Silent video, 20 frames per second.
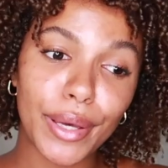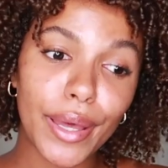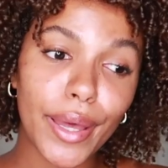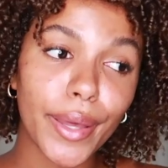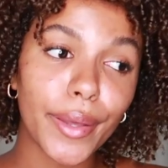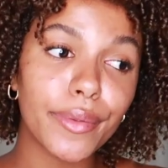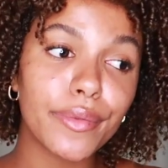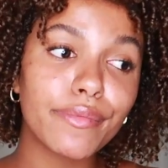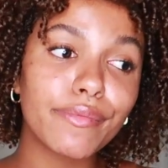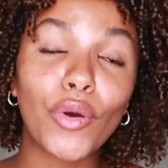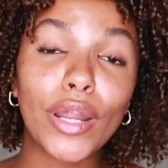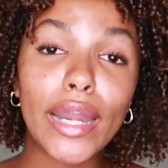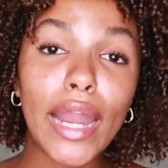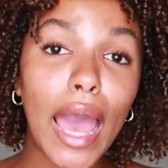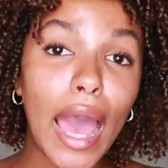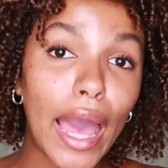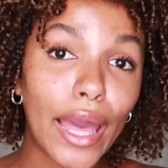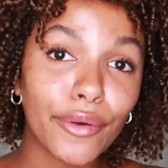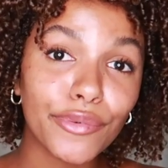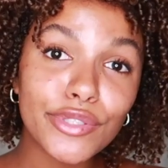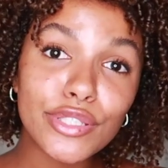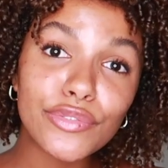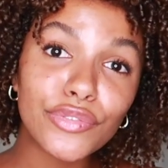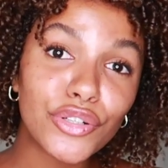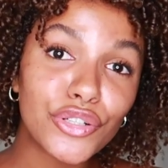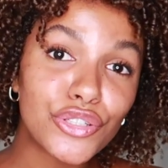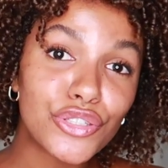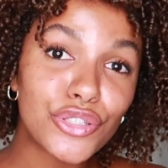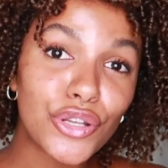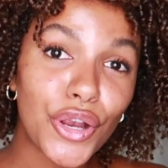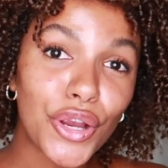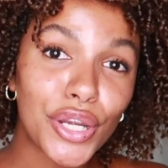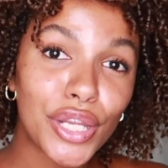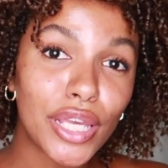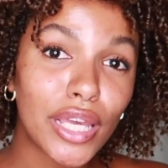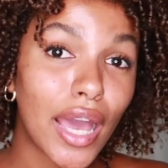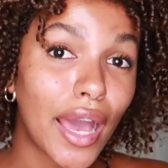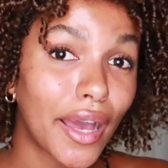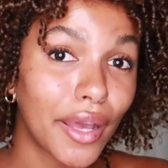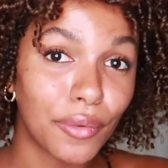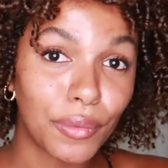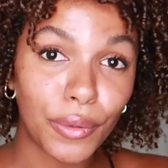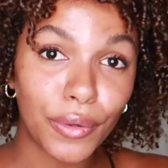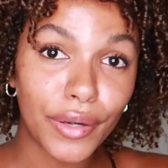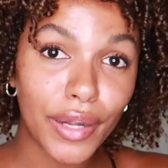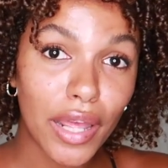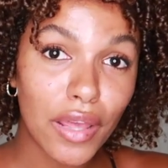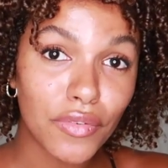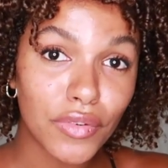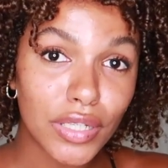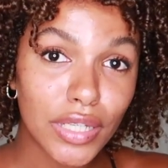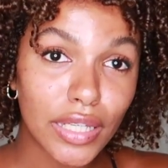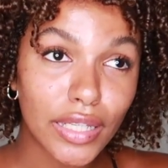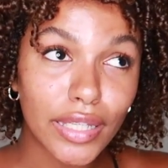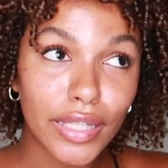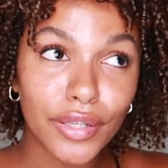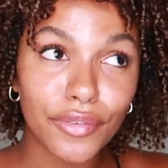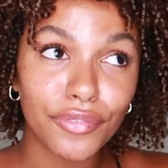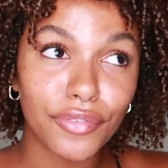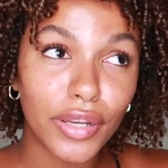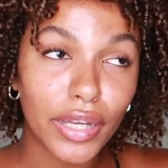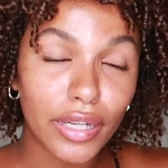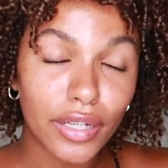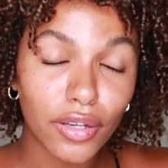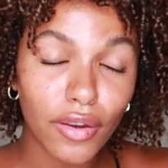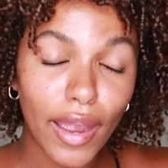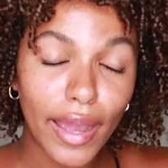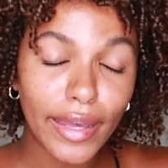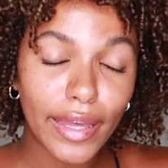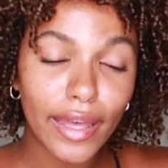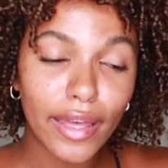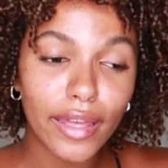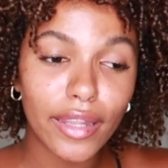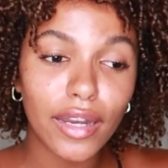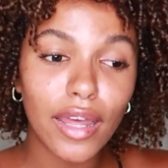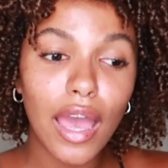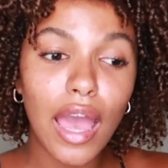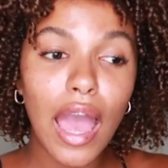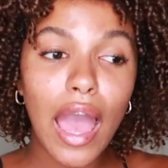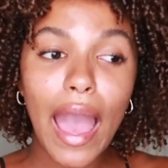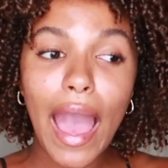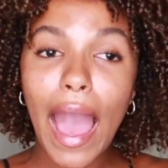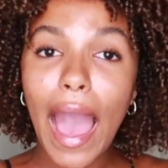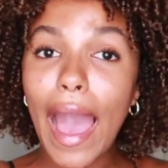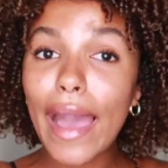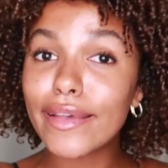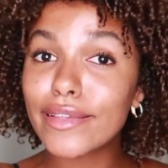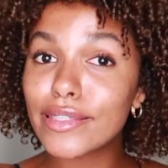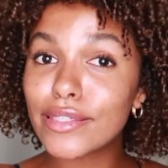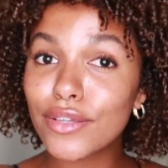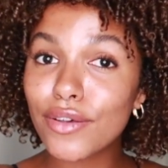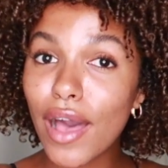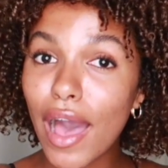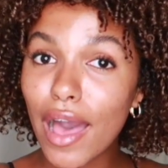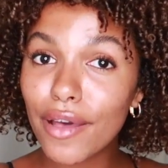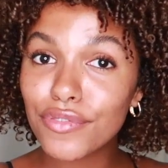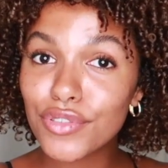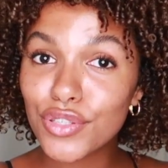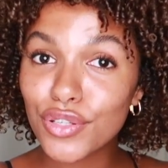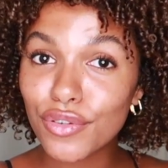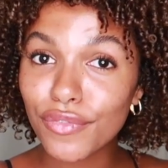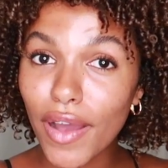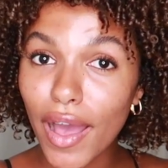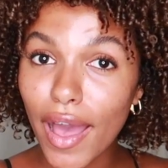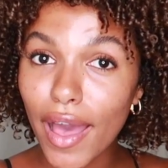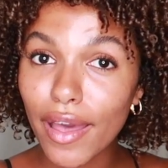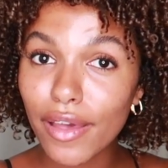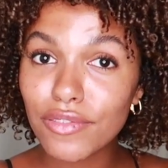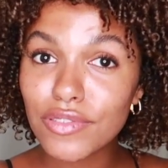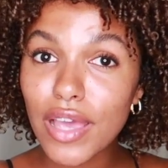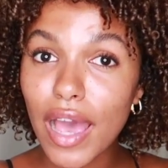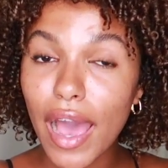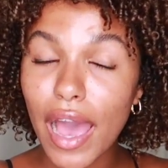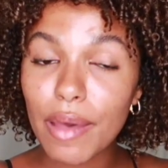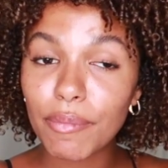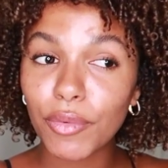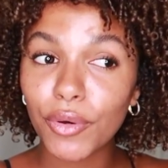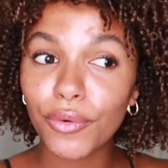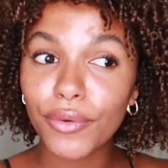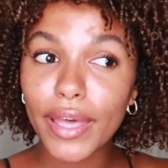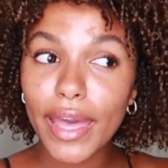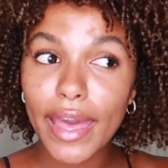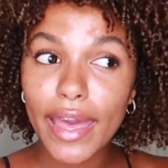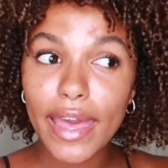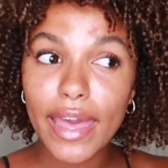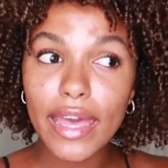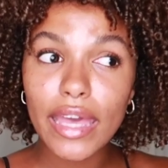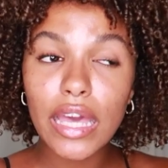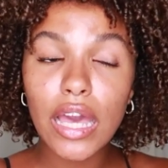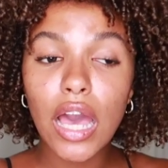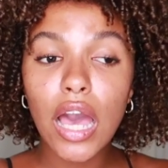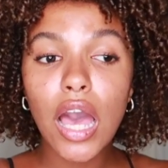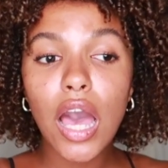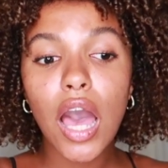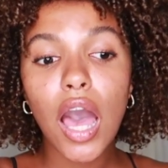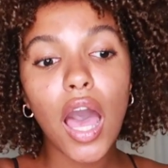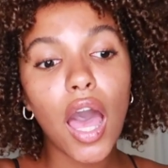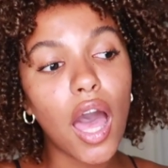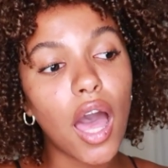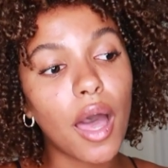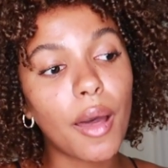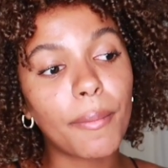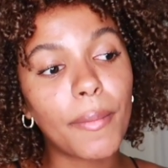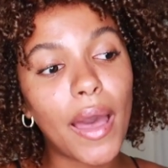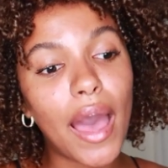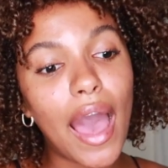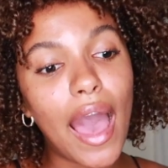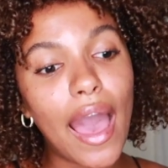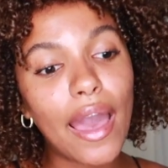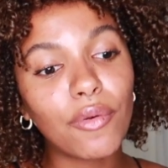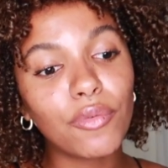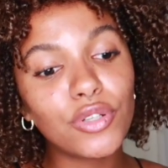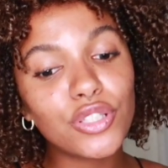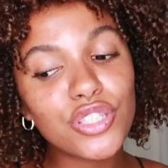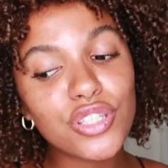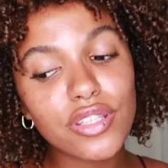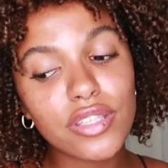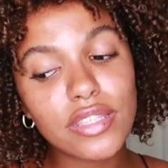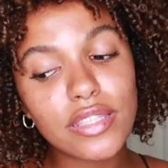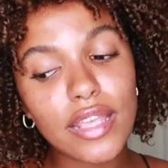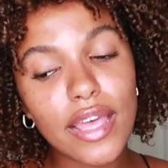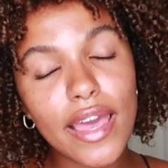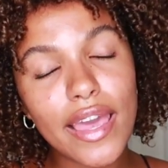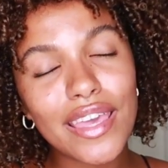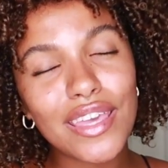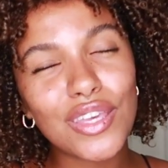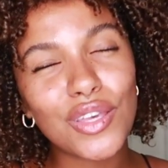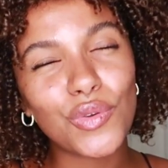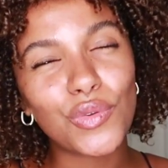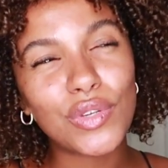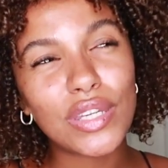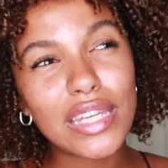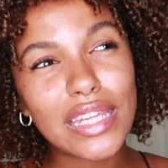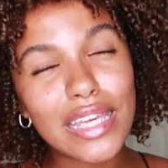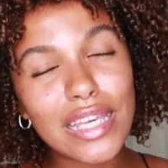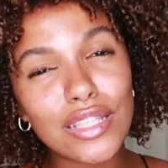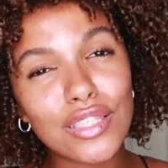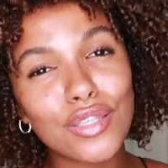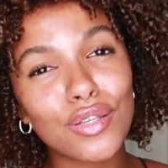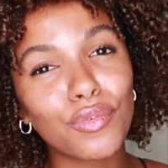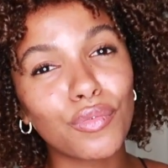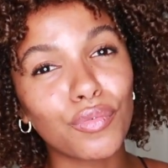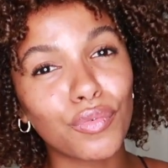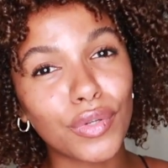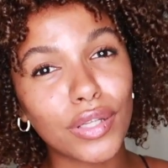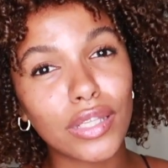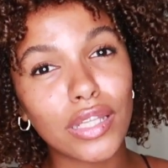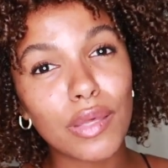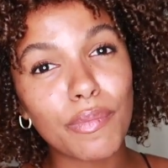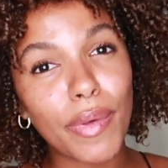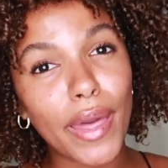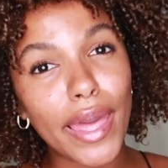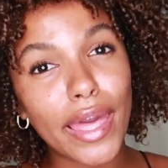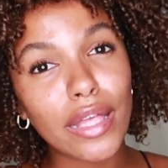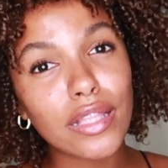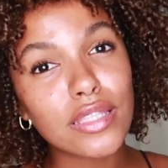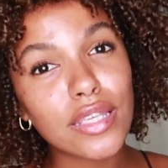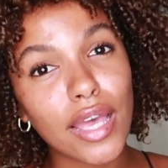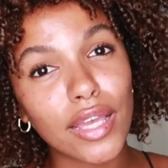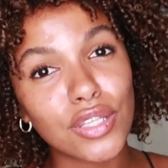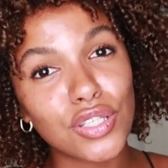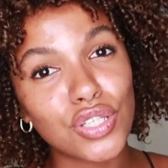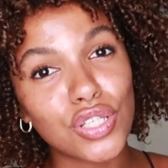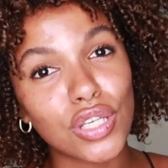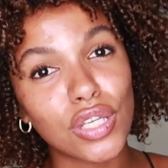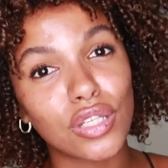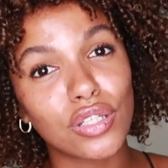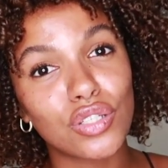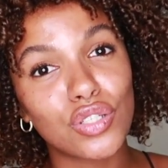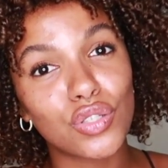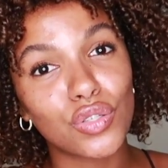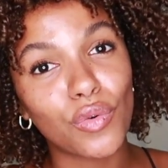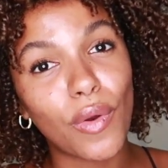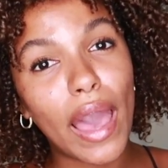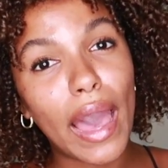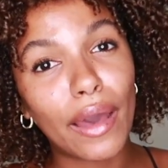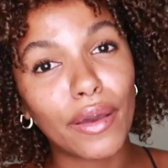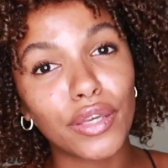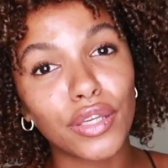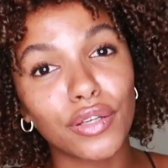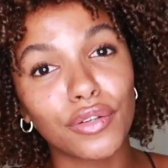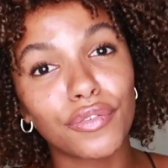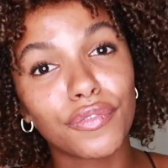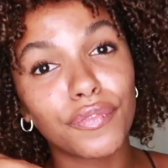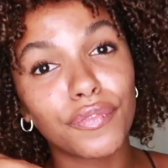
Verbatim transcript: but when I was first starting, I wore it every day like a freaking crackhead. I still have survived. I'm okay. Um, I would just say you need to really pay attention to how you're